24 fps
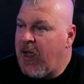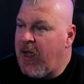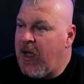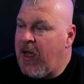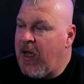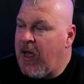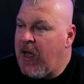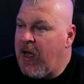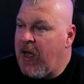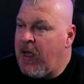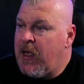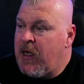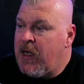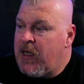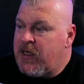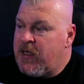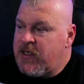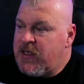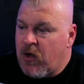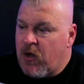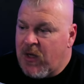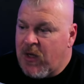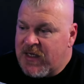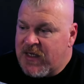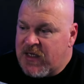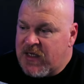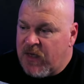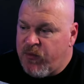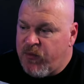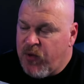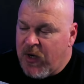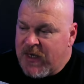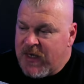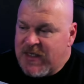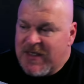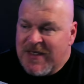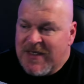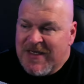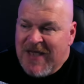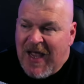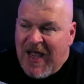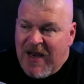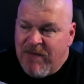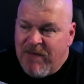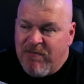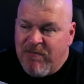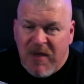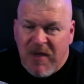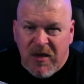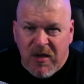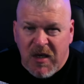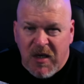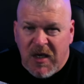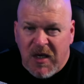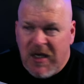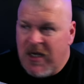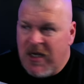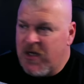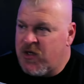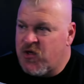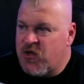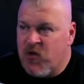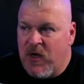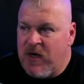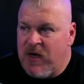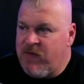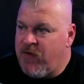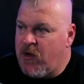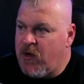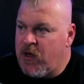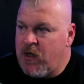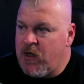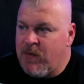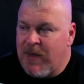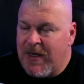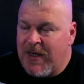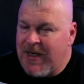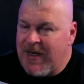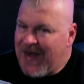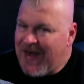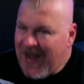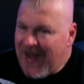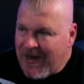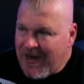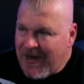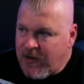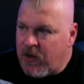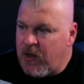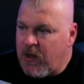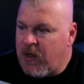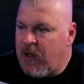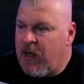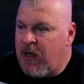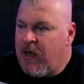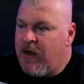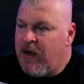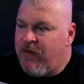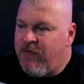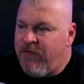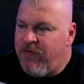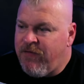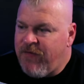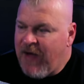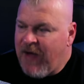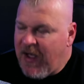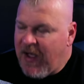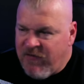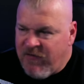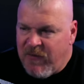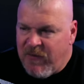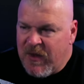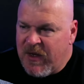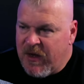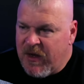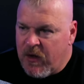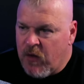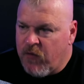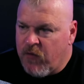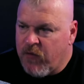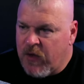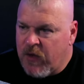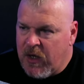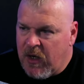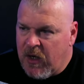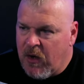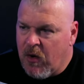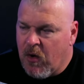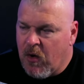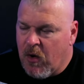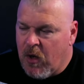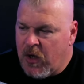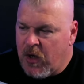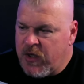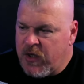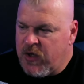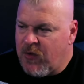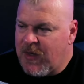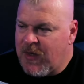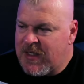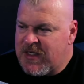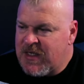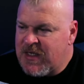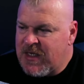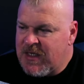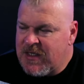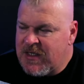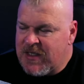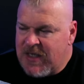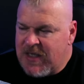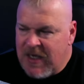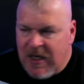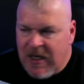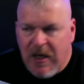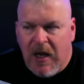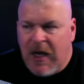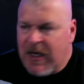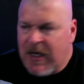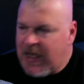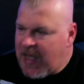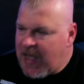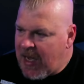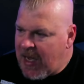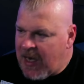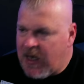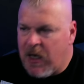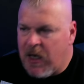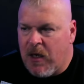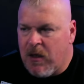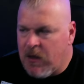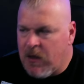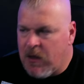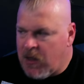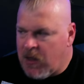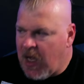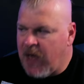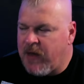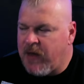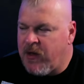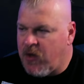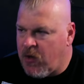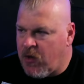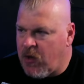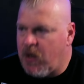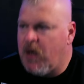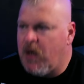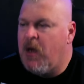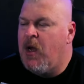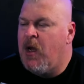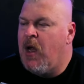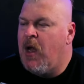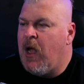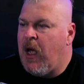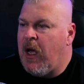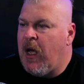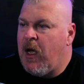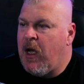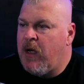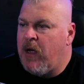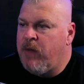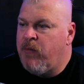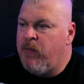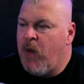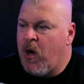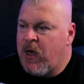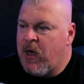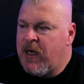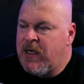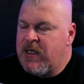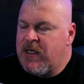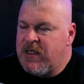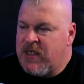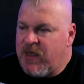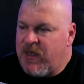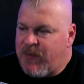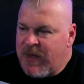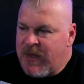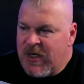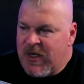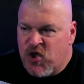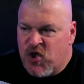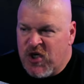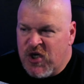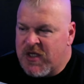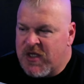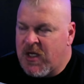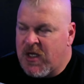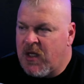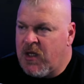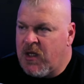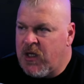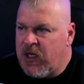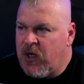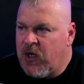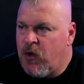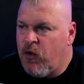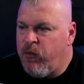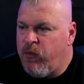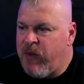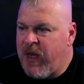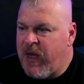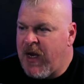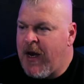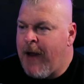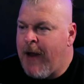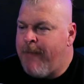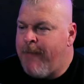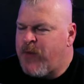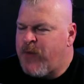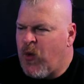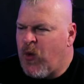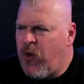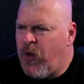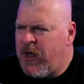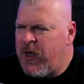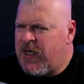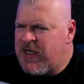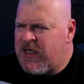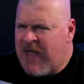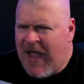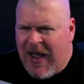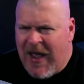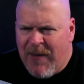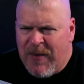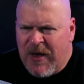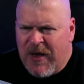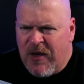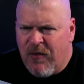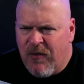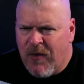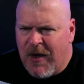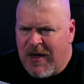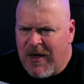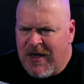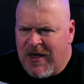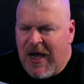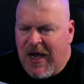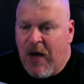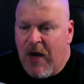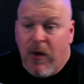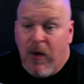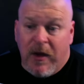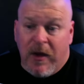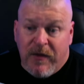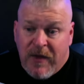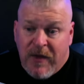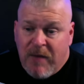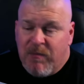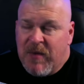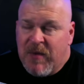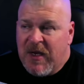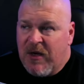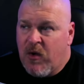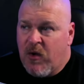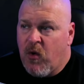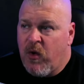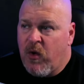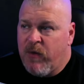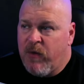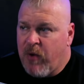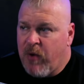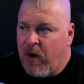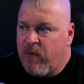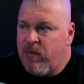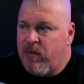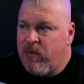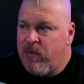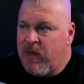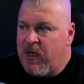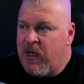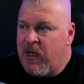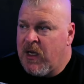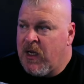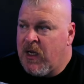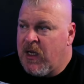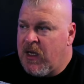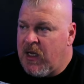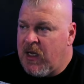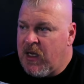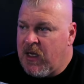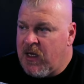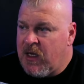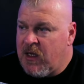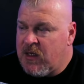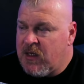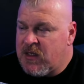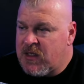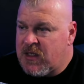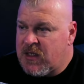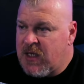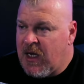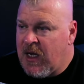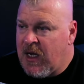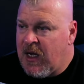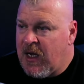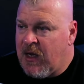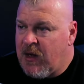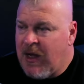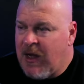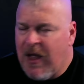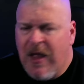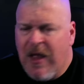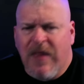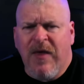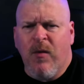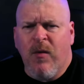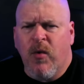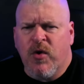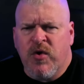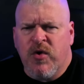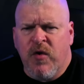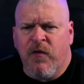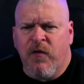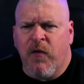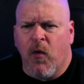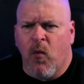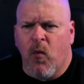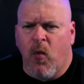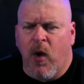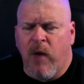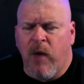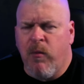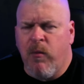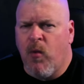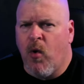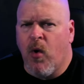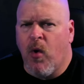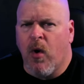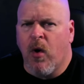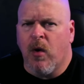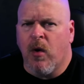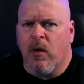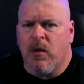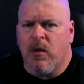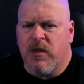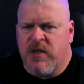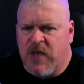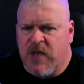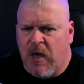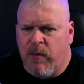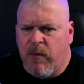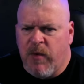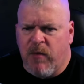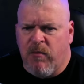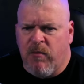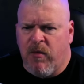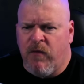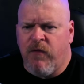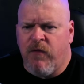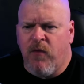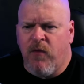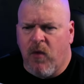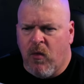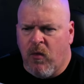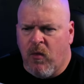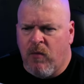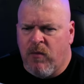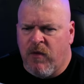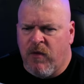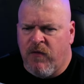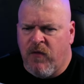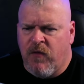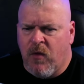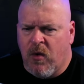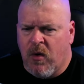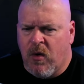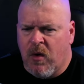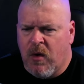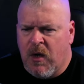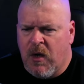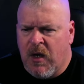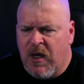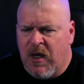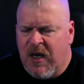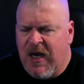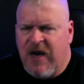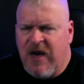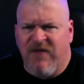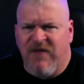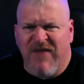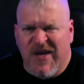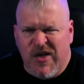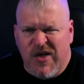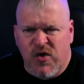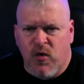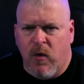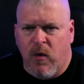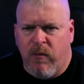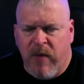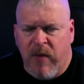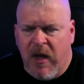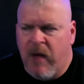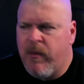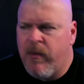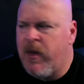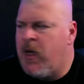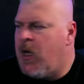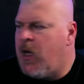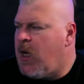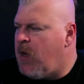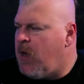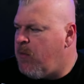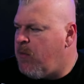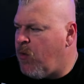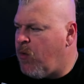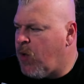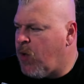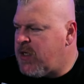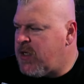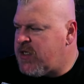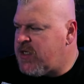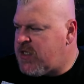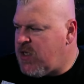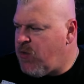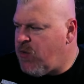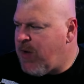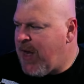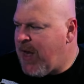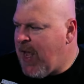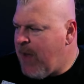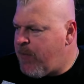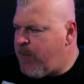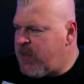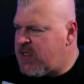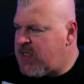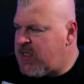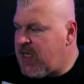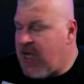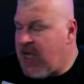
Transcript: Uh, Terra Classic price 10 million in trade volume, not good. 5 million over here on USTC, again, not good. Uh, market dipping just a little bit. What is happening right now? Well, I think Bitcoin probably is. Uh, I think we're due for one more dump before before uh, an eventual pump. But we're going to see what happens.